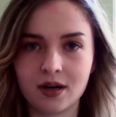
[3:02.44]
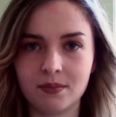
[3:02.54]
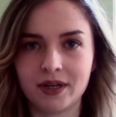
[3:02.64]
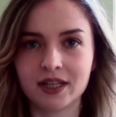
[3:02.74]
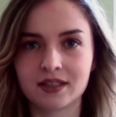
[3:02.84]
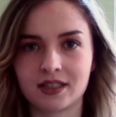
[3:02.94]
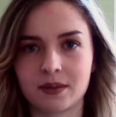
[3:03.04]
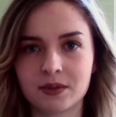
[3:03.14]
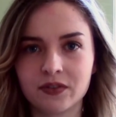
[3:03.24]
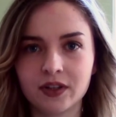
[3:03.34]
biggest
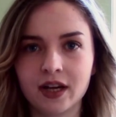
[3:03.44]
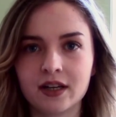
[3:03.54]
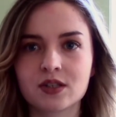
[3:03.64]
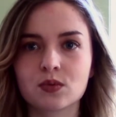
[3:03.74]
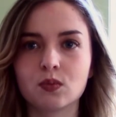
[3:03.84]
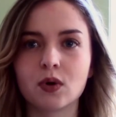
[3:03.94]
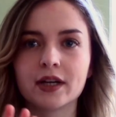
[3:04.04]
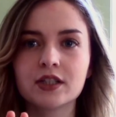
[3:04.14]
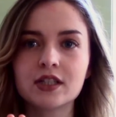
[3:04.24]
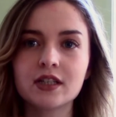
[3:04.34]
tips for that is
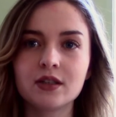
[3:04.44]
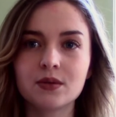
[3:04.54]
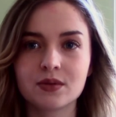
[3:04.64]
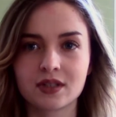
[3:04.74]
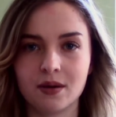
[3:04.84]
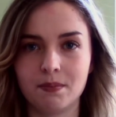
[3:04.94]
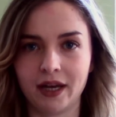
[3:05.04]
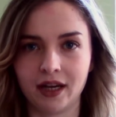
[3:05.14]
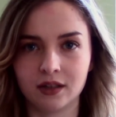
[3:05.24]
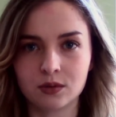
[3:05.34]
one, to use a
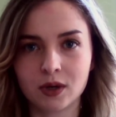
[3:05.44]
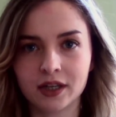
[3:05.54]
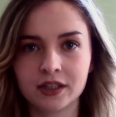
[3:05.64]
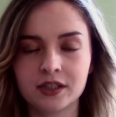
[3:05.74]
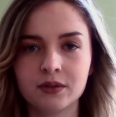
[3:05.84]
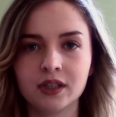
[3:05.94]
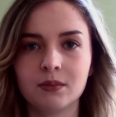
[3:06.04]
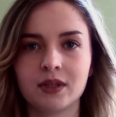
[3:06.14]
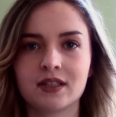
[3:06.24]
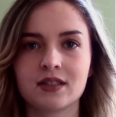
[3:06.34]
band while you're doing
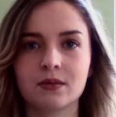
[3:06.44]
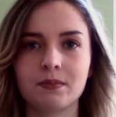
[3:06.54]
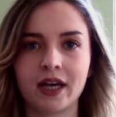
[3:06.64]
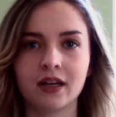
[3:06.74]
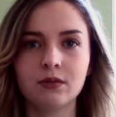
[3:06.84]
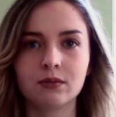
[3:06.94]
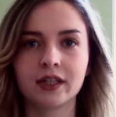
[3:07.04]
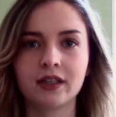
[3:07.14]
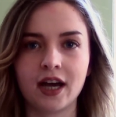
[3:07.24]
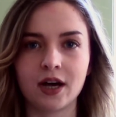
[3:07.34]
it because the band
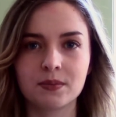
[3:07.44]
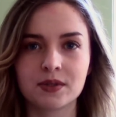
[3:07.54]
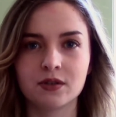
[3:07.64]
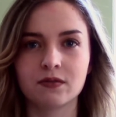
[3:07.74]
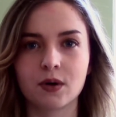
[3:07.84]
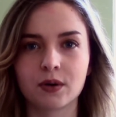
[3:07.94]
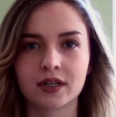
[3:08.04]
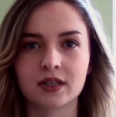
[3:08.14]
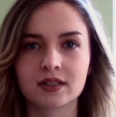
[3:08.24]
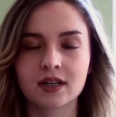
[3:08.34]
really helps you
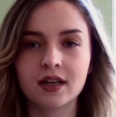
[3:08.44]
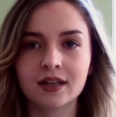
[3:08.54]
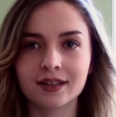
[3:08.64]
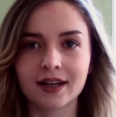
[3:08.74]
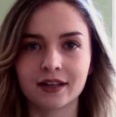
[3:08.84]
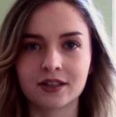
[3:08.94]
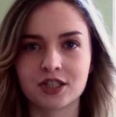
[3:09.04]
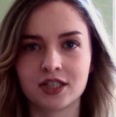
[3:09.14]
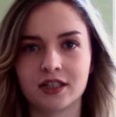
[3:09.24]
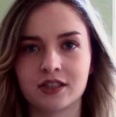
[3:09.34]
focus your
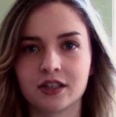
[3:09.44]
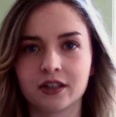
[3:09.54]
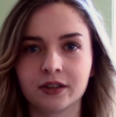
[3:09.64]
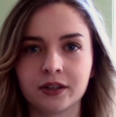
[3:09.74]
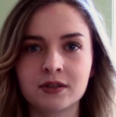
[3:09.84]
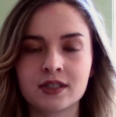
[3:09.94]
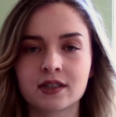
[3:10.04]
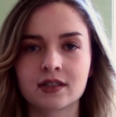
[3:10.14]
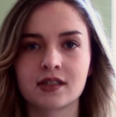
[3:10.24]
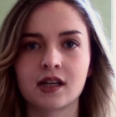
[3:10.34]
energy into your glutes
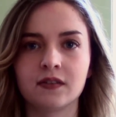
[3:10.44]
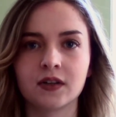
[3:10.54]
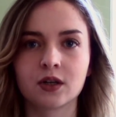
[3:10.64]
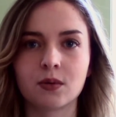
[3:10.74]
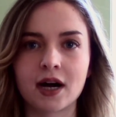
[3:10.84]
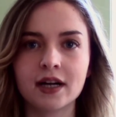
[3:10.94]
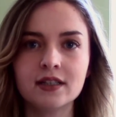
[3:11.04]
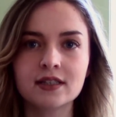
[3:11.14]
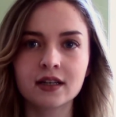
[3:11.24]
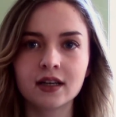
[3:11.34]
instead of your
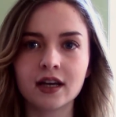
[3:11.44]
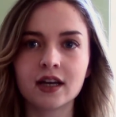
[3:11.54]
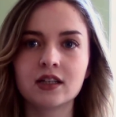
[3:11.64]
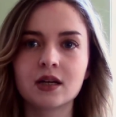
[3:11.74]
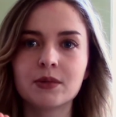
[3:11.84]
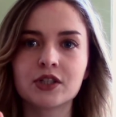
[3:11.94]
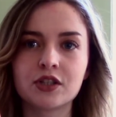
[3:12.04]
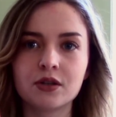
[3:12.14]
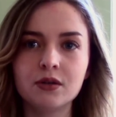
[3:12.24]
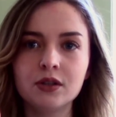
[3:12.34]
quads. And number
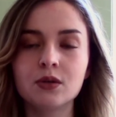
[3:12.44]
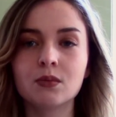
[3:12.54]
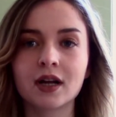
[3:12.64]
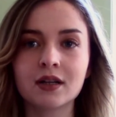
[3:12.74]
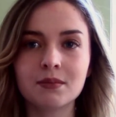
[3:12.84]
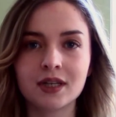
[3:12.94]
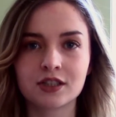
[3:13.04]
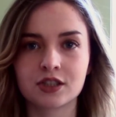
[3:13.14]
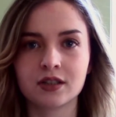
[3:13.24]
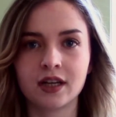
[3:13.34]
two, you want to make
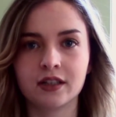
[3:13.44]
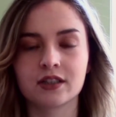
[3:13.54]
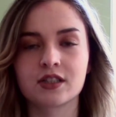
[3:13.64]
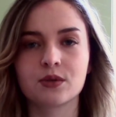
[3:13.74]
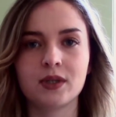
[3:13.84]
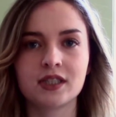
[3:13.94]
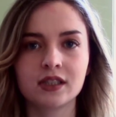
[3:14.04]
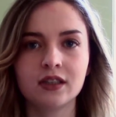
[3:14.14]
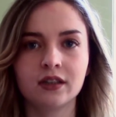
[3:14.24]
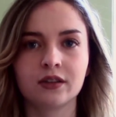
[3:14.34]
sure that you're
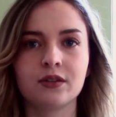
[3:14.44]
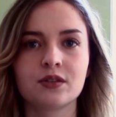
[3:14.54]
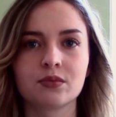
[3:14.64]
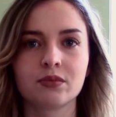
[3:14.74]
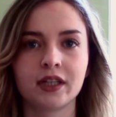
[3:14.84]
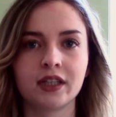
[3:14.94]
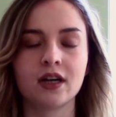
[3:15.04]
squeezing your glutes really